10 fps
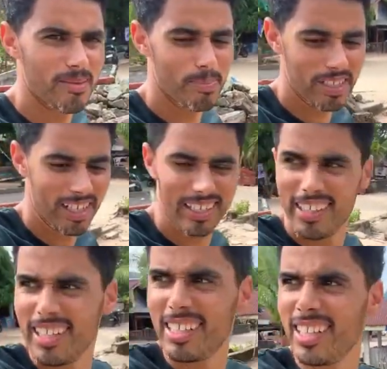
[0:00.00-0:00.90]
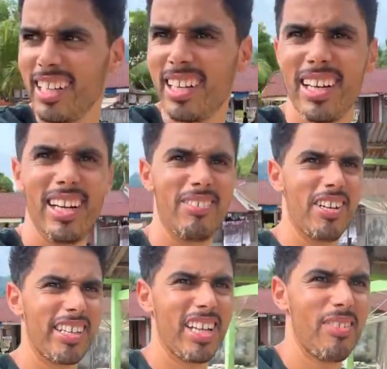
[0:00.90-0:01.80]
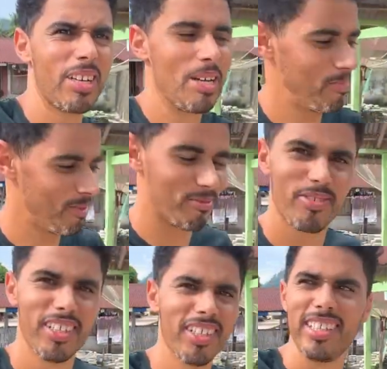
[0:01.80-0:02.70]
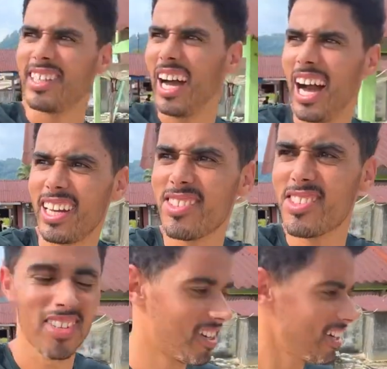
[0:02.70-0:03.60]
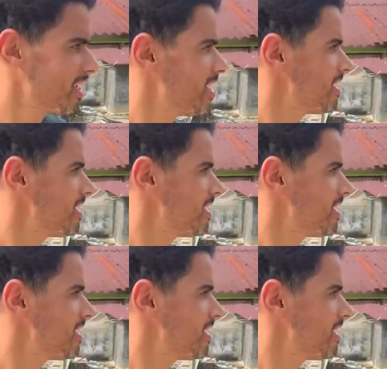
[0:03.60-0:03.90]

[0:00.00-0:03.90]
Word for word: Padang uh, where they have a couple of uh, islands here.